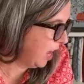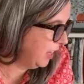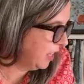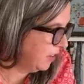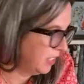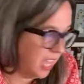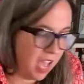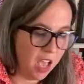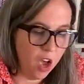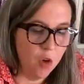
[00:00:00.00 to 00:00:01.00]
I love,
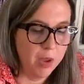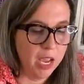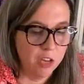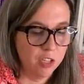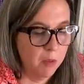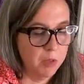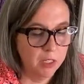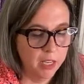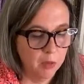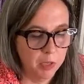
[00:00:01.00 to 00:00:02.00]
yeah. Oh my gosh, I'm going
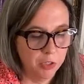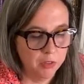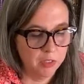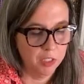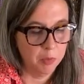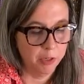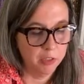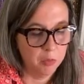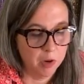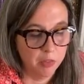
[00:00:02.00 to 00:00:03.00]
to take a picture of the teal
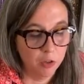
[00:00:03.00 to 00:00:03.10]
berries tomorrow.